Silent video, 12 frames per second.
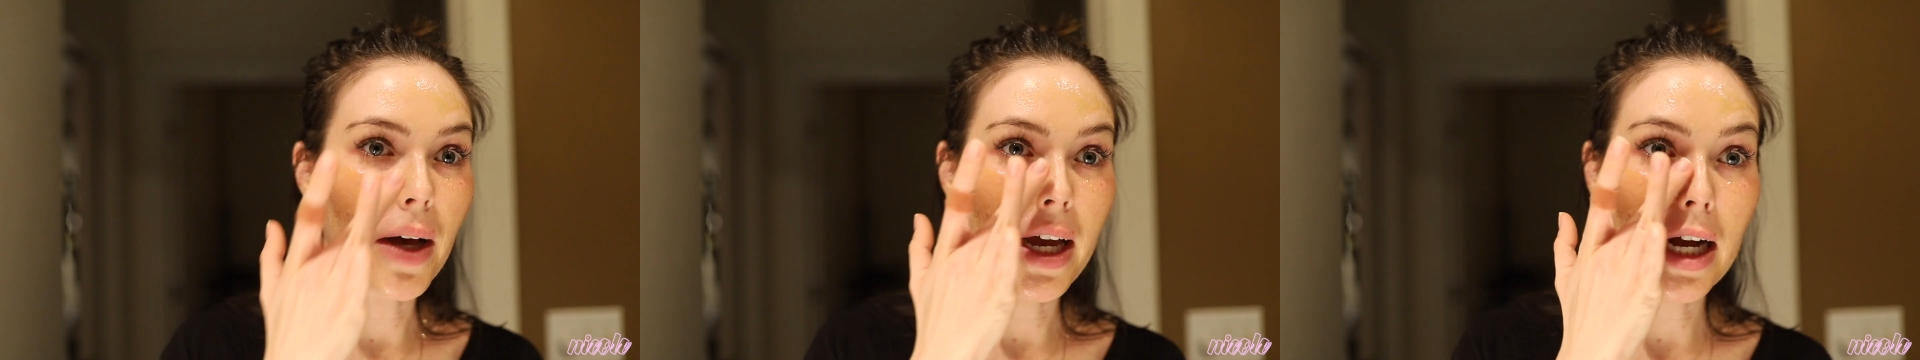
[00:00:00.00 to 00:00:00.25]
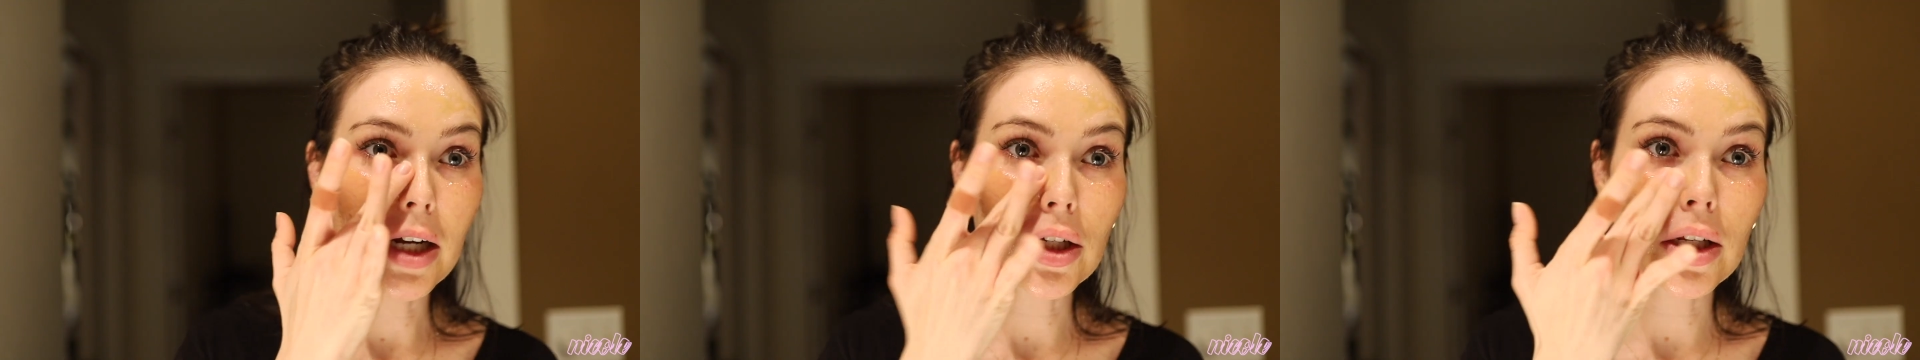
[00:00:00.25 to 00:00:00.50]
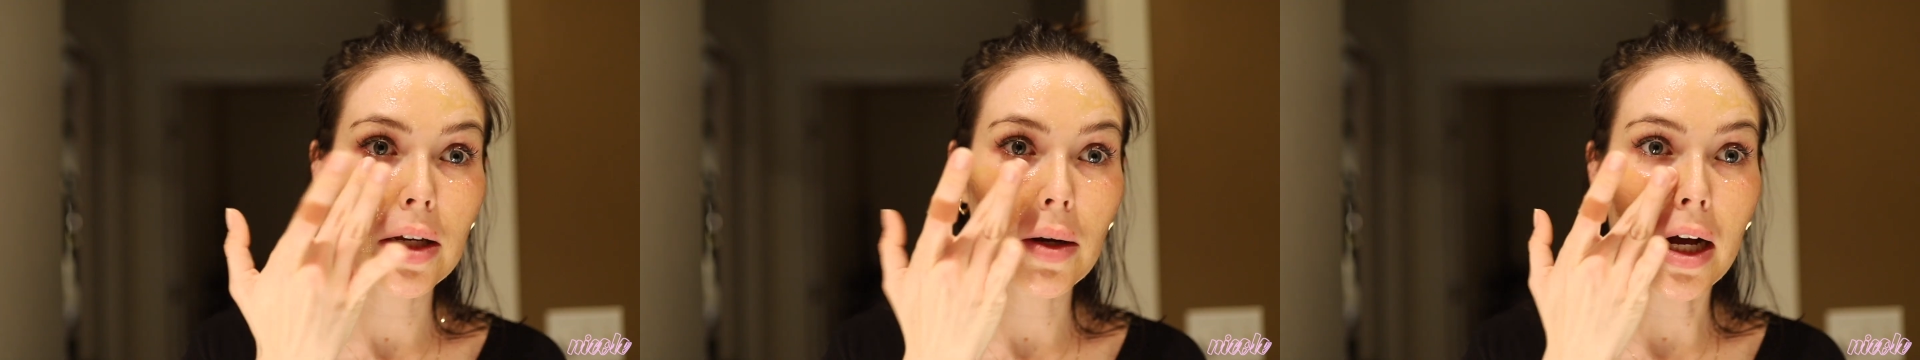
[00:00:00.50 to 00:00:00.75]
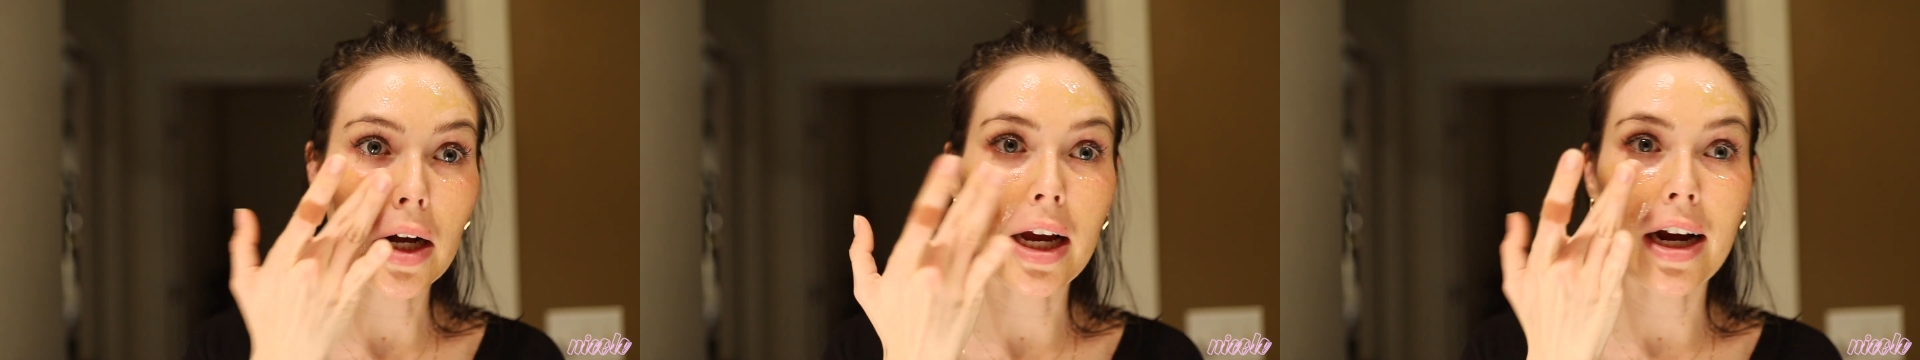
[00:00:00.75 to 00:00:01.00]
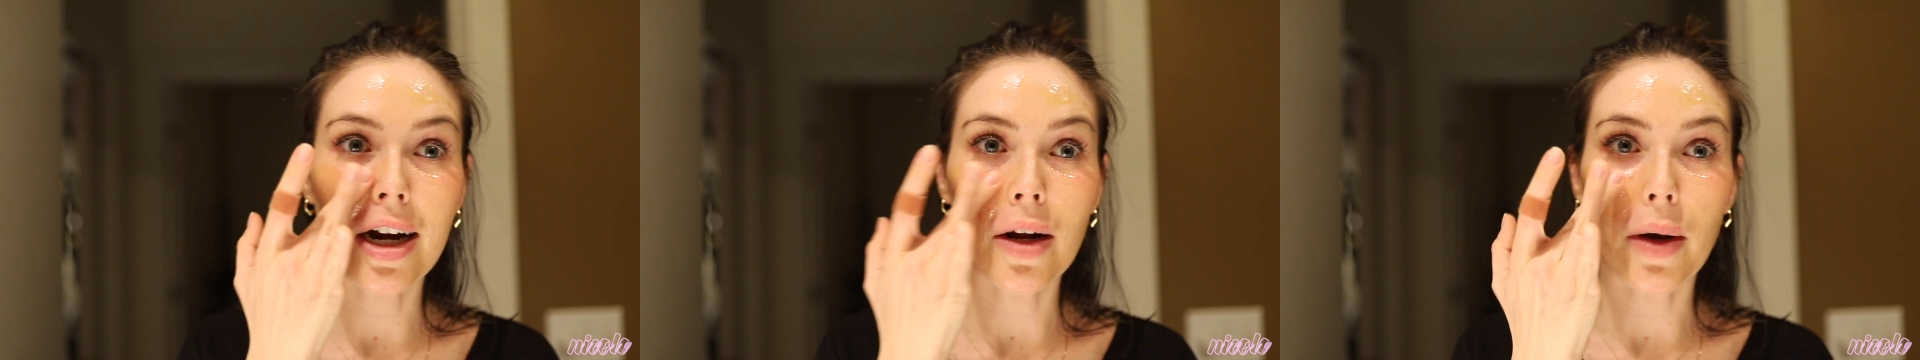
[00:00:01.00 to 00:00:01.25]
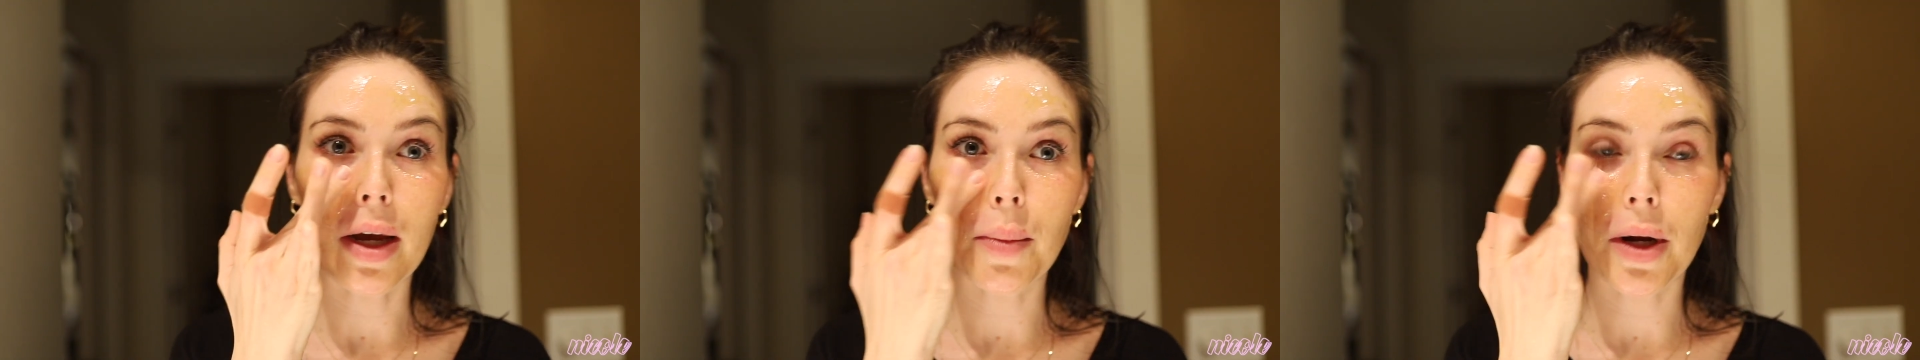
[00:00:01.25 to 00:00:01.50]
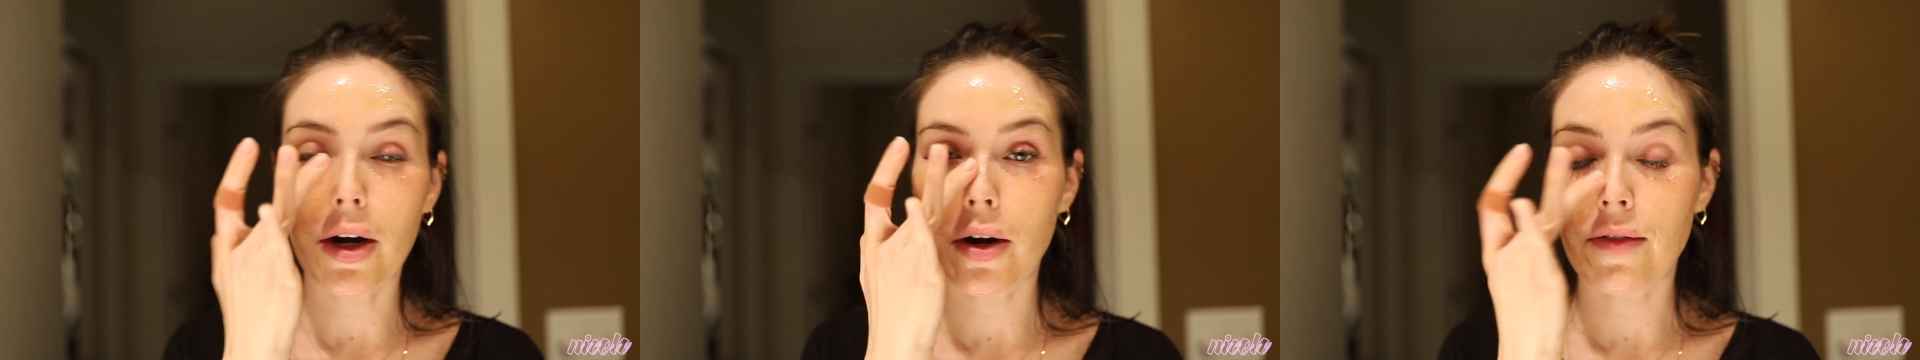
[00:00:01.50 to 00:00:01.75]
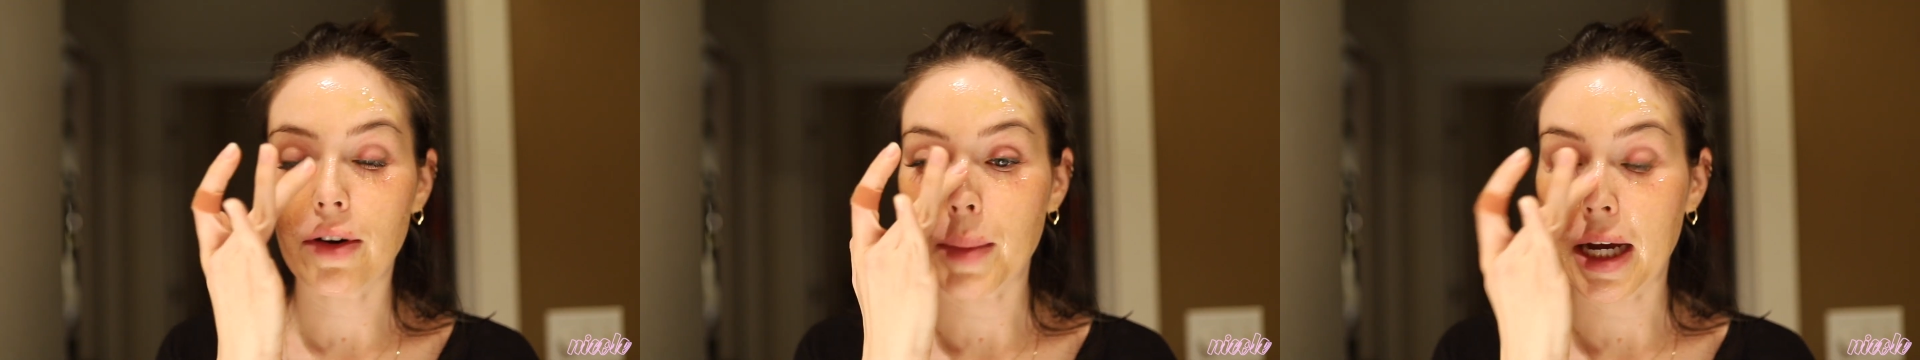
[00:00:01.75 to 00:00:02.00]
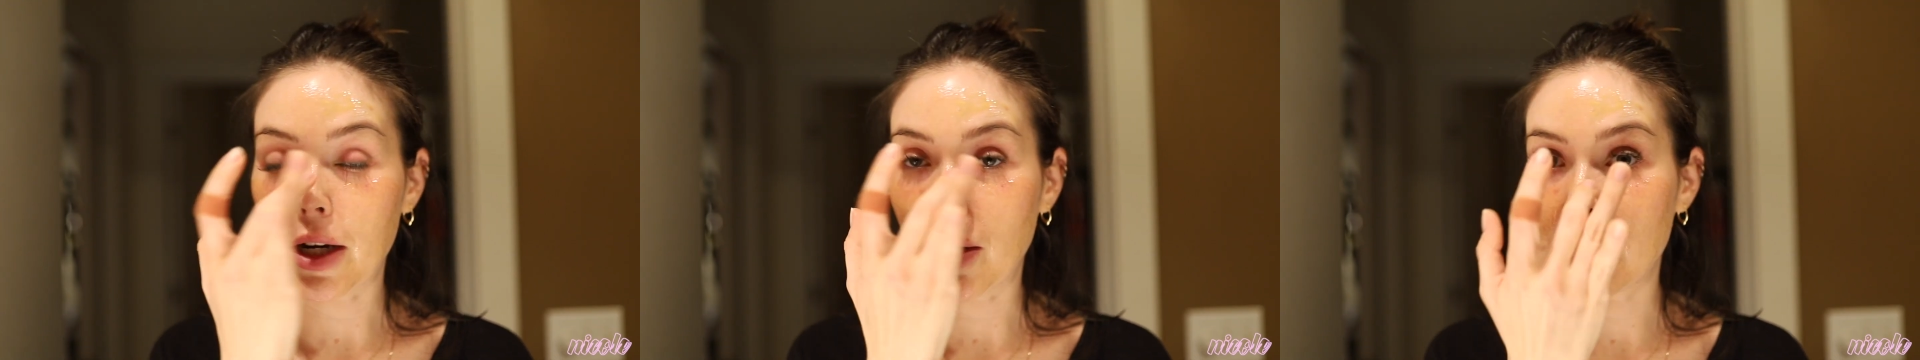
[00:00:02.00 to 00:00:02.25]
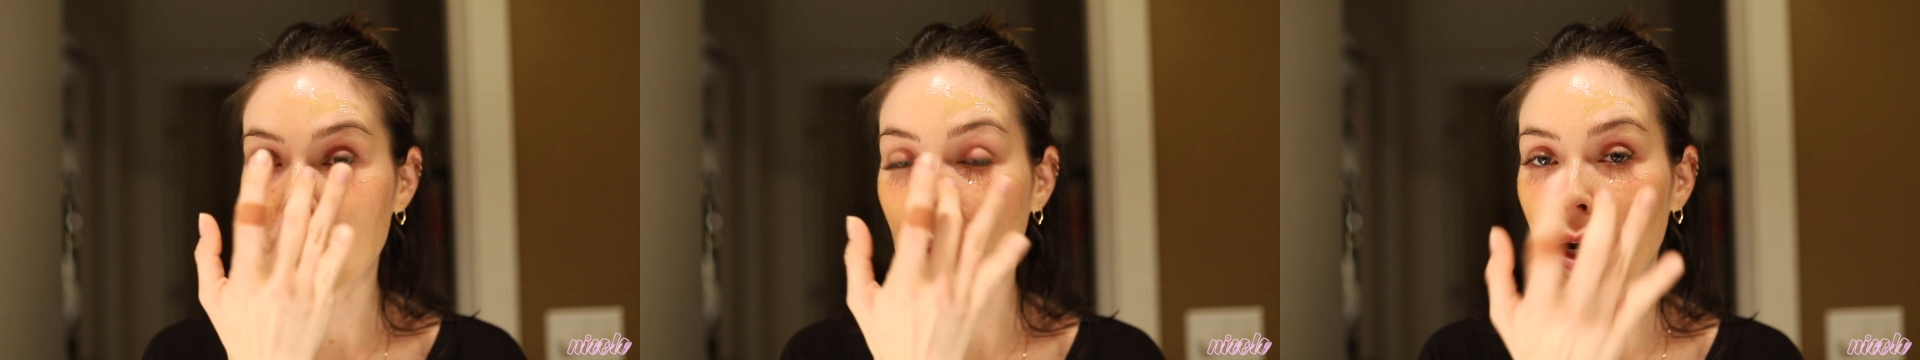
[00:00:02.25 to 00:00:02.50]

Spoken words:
I actually got carried away and put it over my nose,